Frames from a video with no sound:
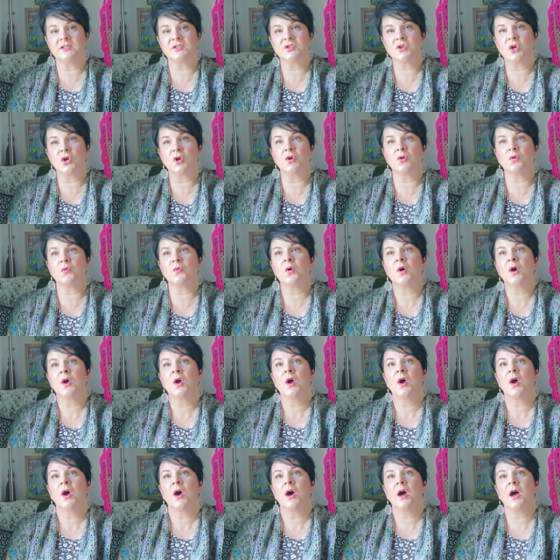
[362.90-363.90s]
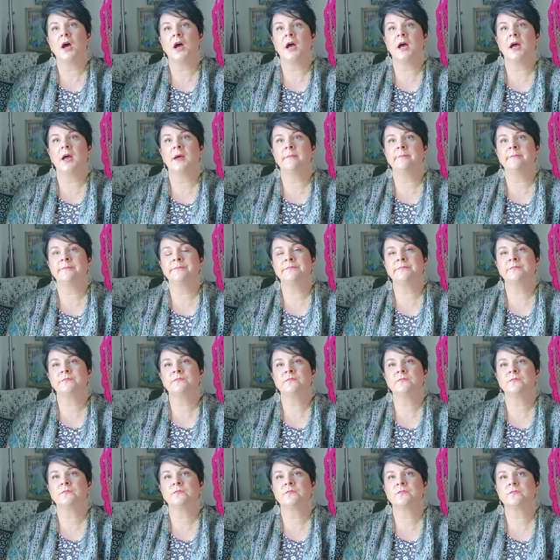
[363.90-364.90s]
And so um,
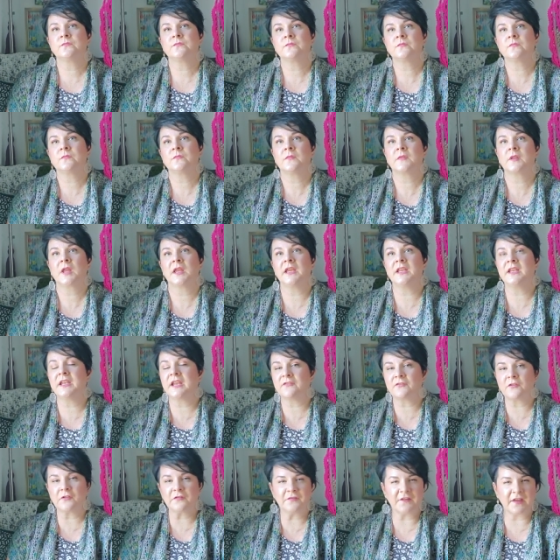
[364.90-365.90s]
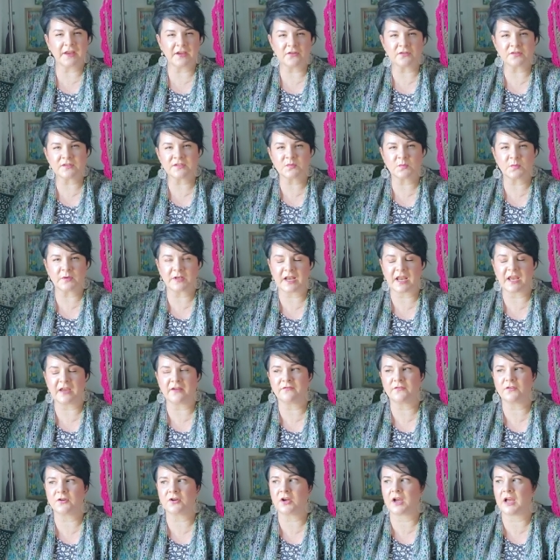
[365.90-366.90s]
it never fails
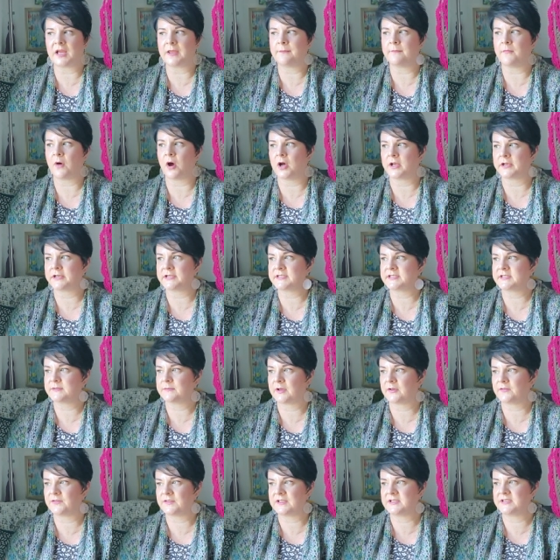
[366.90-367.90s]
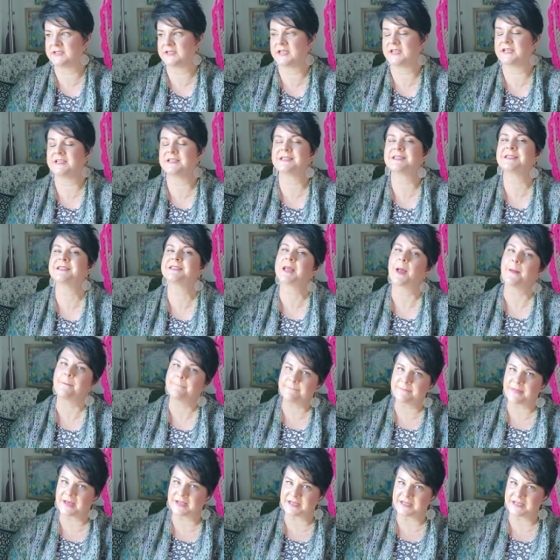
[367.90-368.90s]
whenever I'm honest about these things.
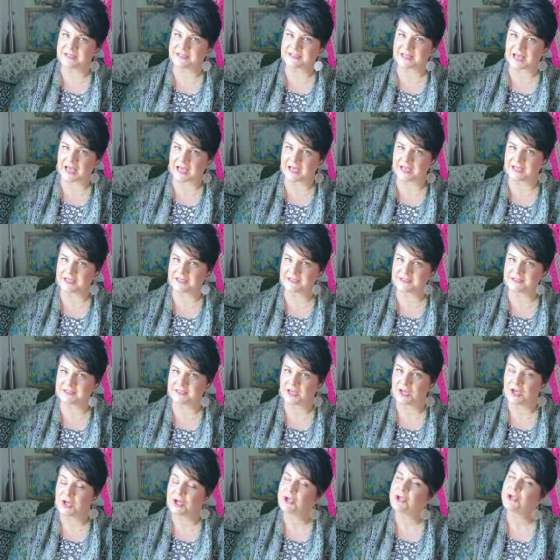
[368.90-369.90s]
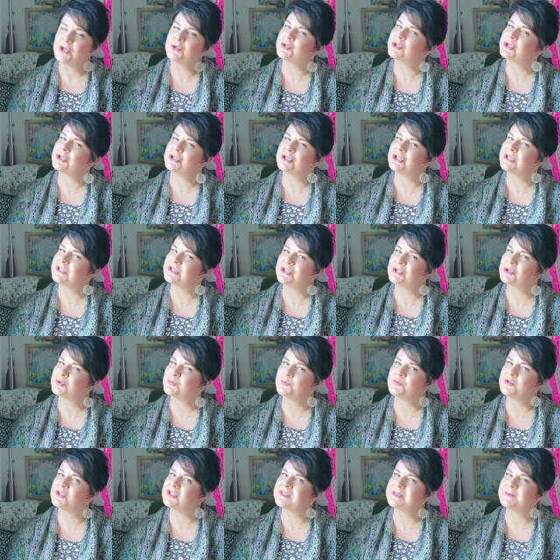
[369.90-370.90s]
Somebody says, you should just
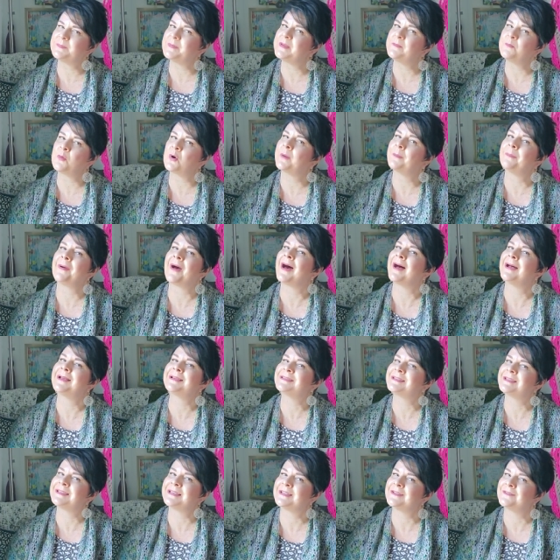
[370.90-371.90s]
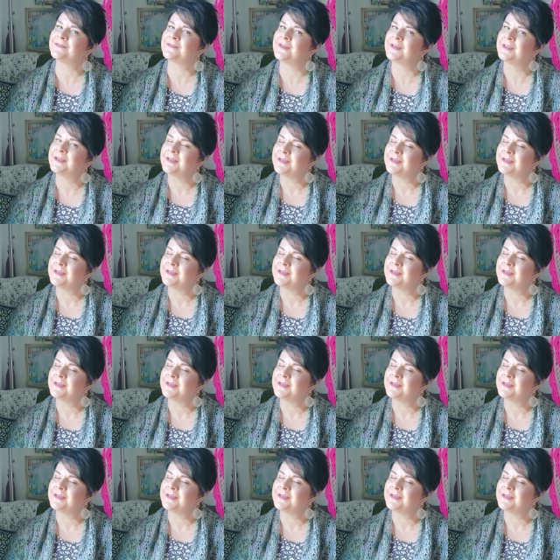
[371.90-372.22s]
just be more positive.